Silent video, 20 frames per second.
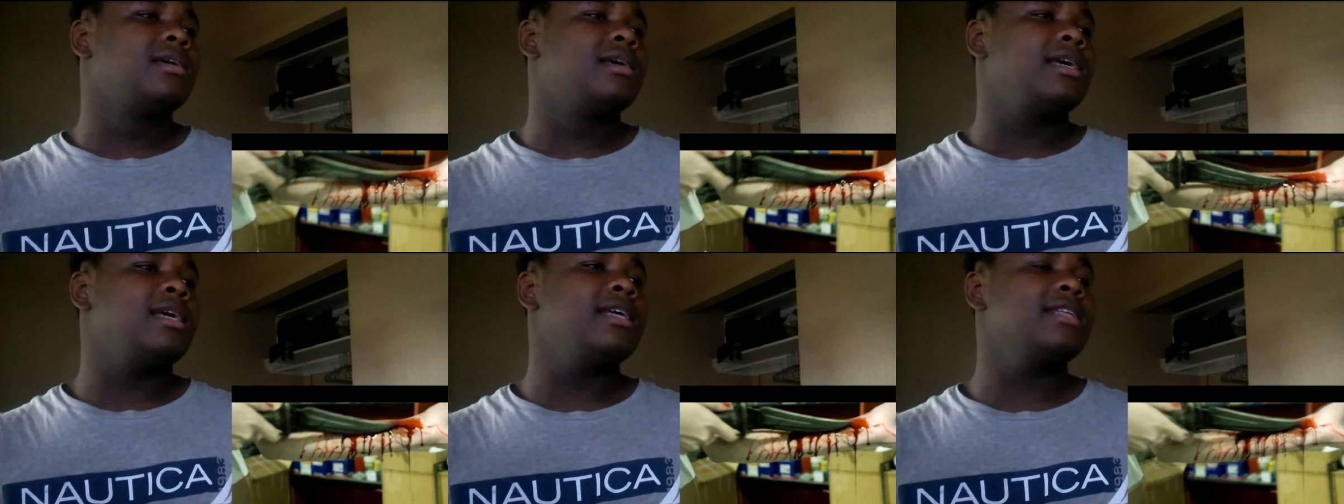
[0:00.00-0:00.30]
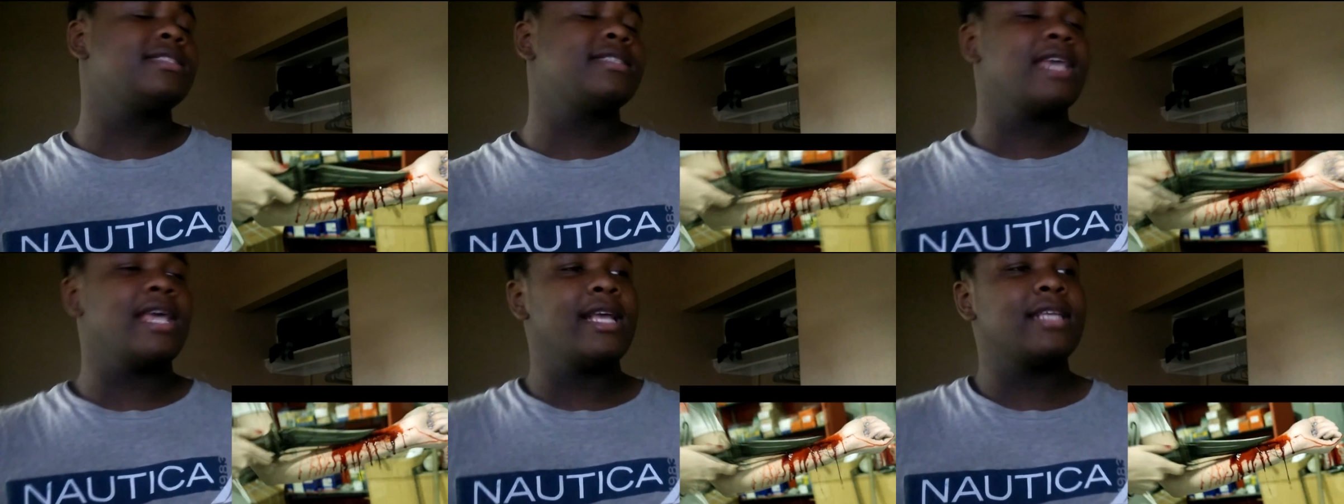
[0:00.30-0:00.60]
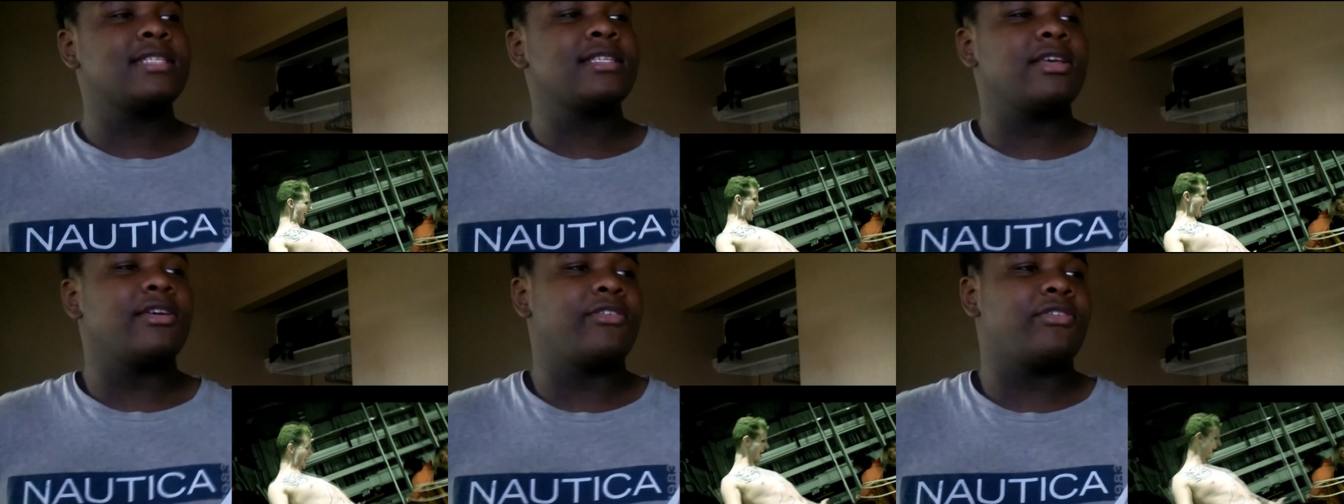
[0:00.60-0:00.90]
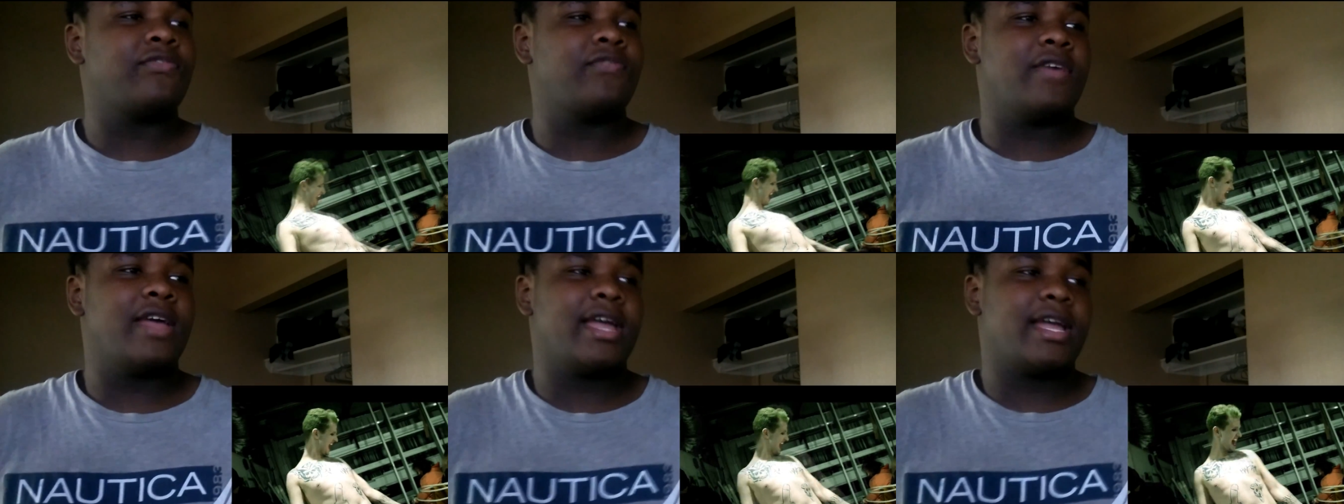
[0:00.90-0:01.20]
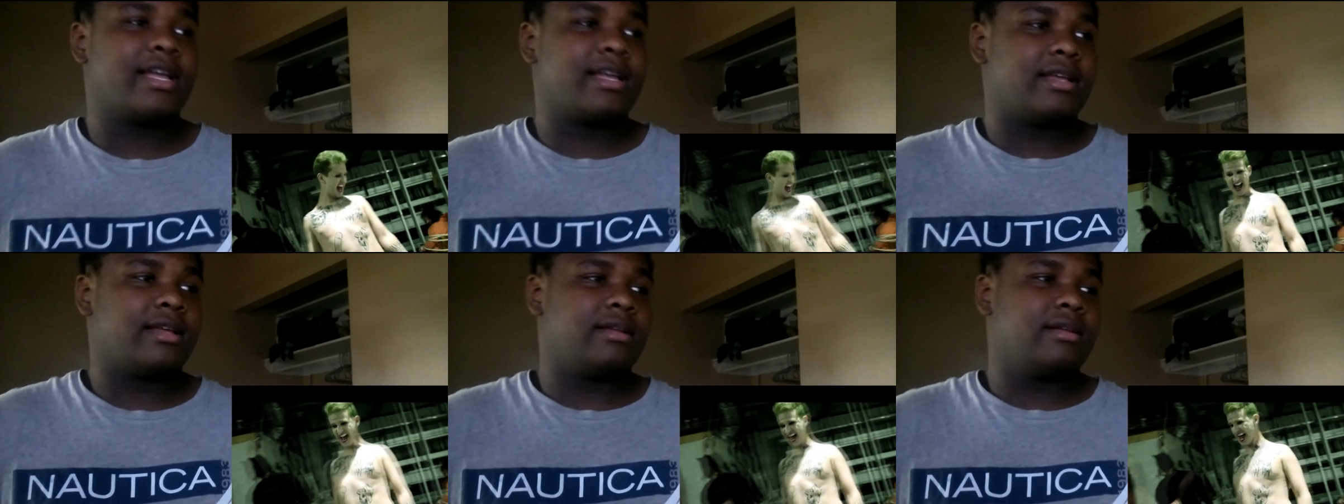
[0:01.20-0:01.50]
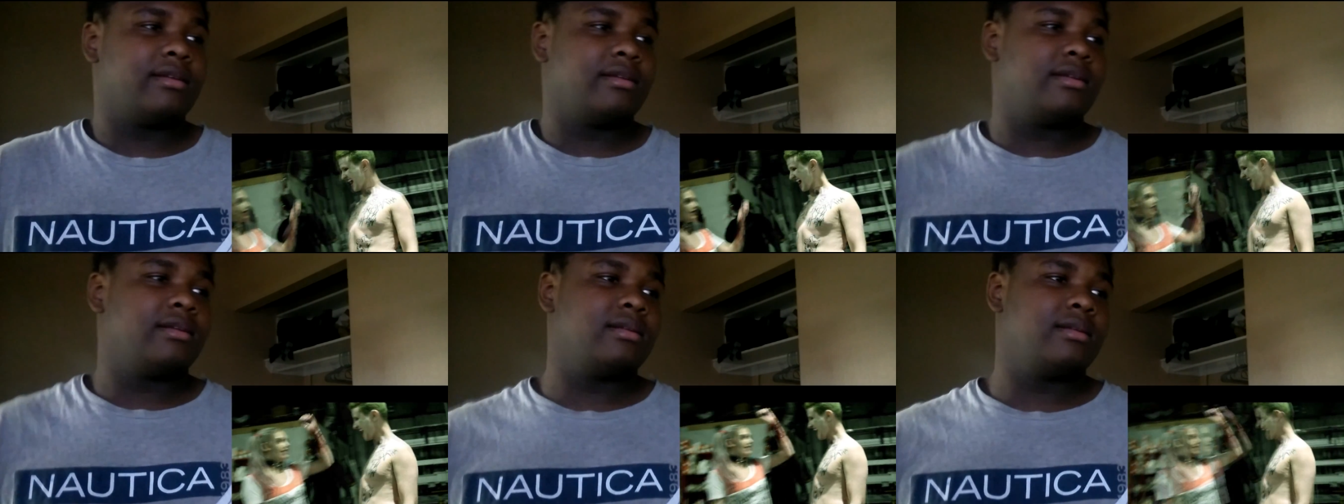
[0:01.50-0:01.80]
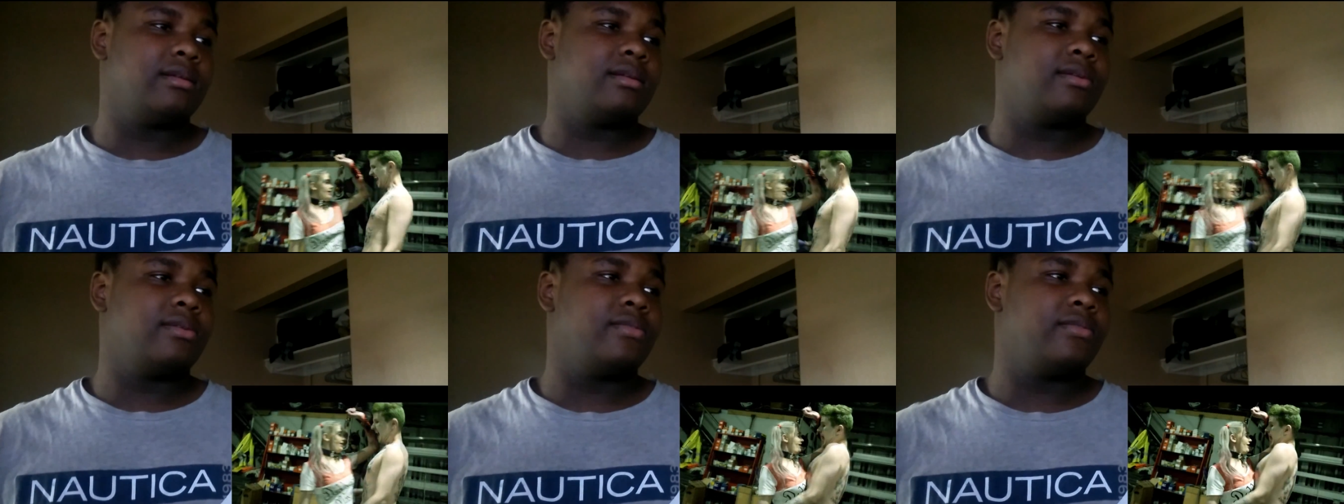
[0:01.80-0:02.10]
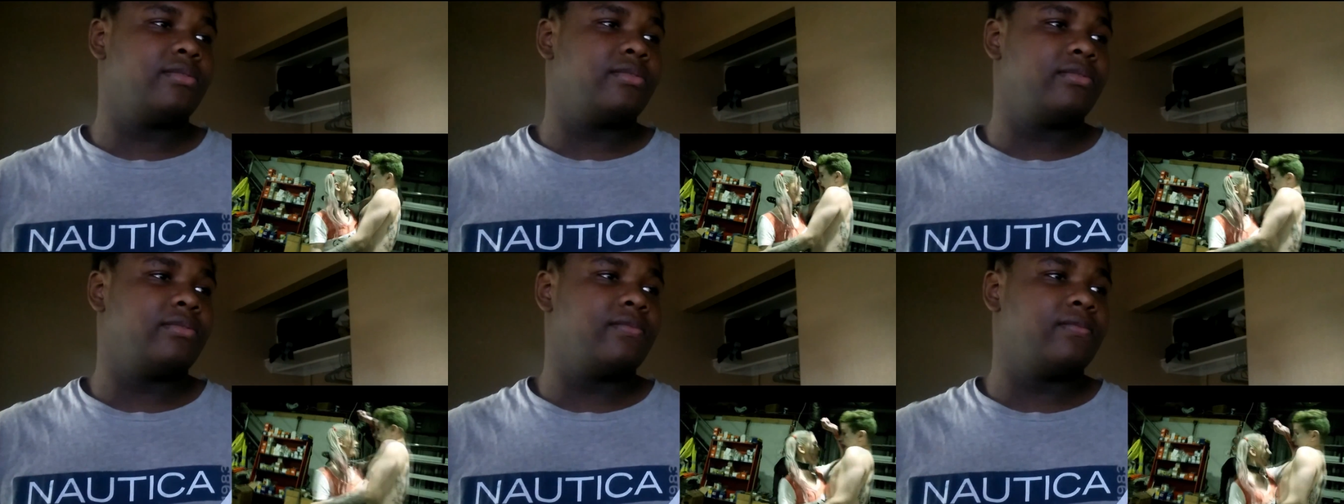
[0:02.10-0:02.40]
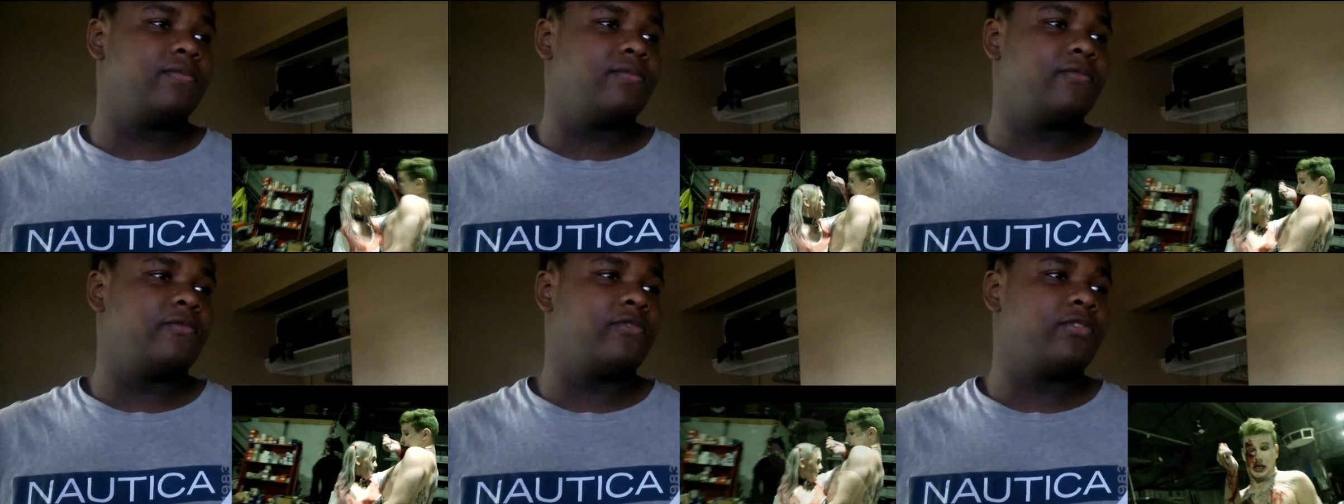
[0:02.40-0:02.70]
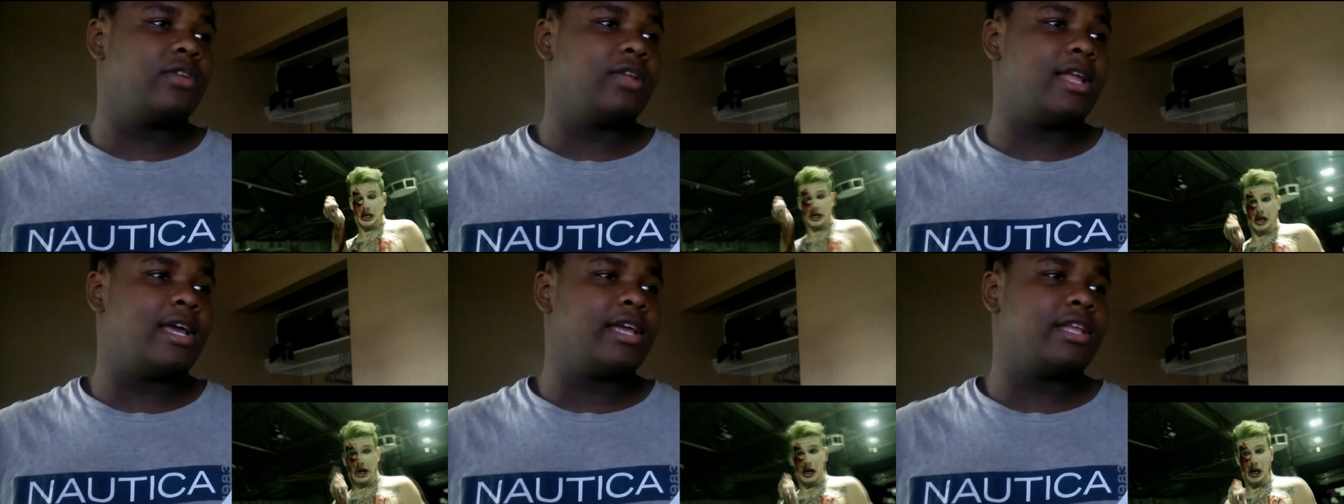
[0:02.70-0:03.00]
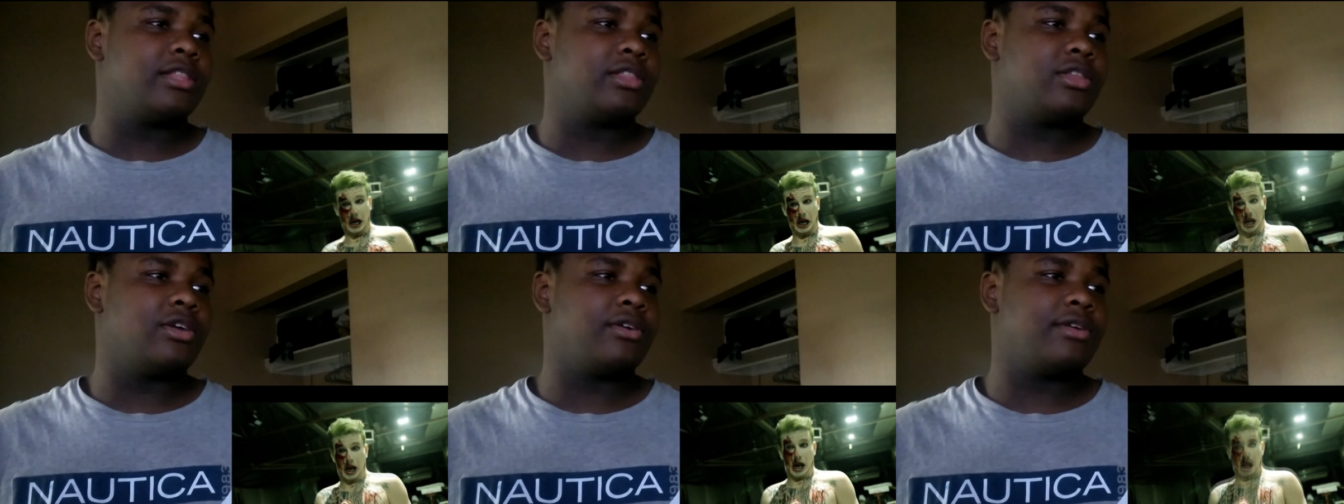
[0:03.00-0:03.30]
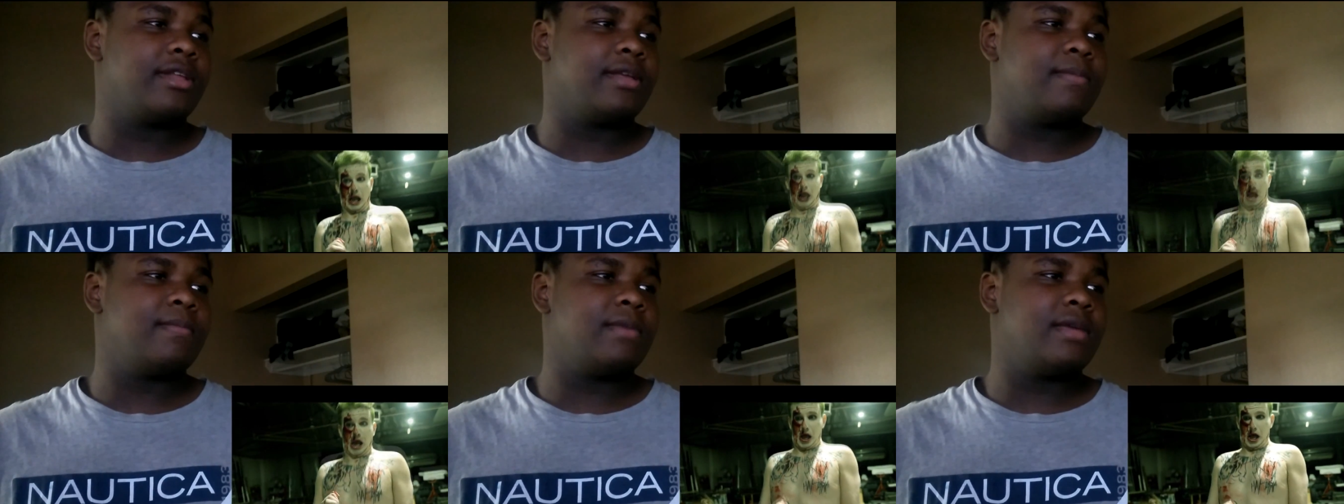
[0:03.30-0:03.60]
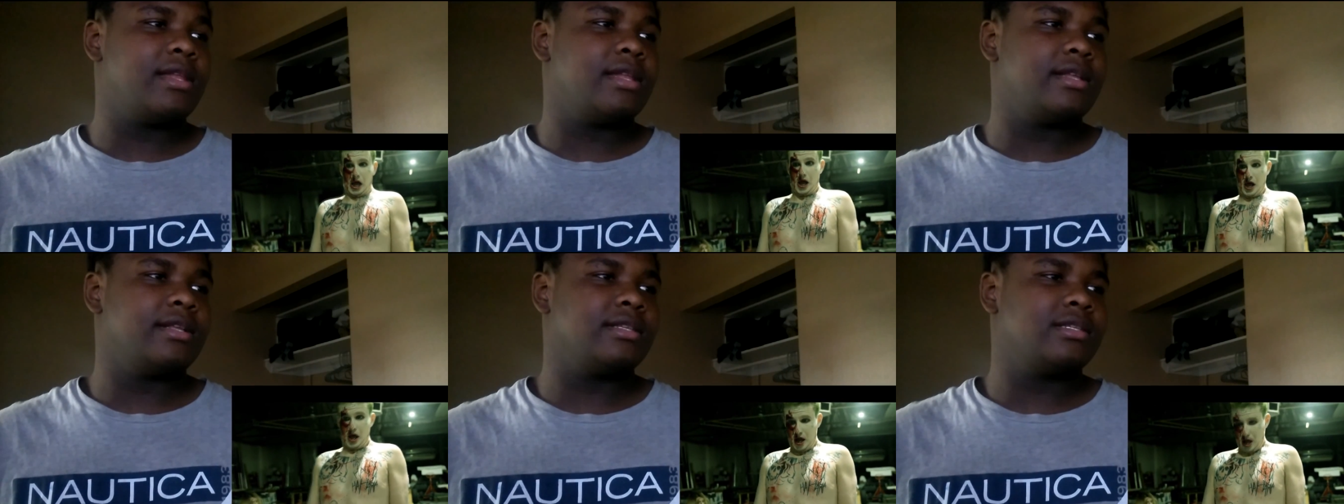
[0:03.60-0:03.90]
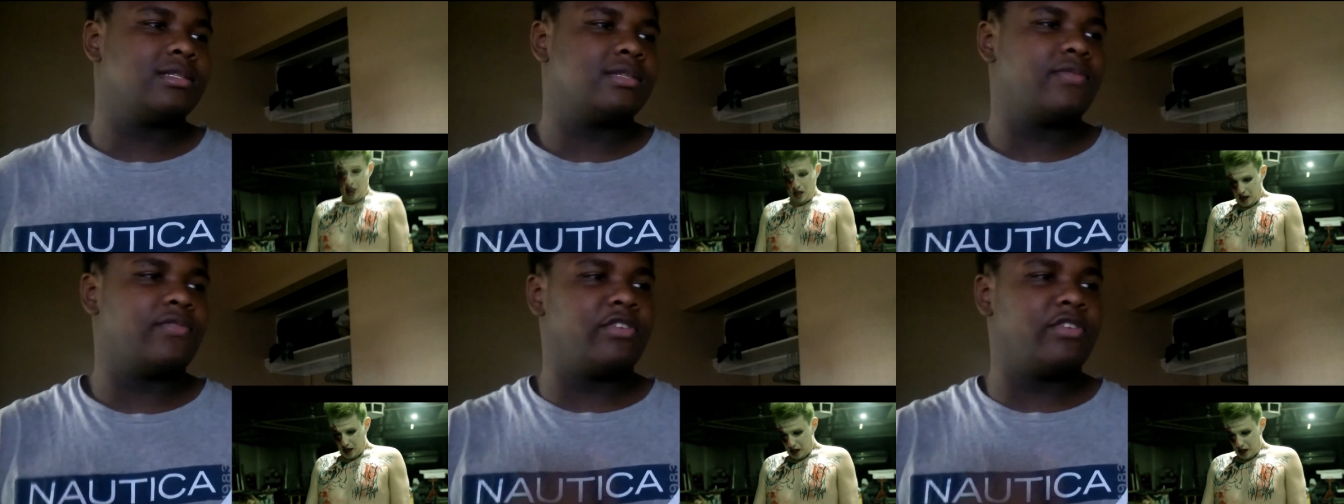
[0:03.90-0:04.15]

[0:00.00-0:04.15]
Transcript: It takes effect for like 30 minutes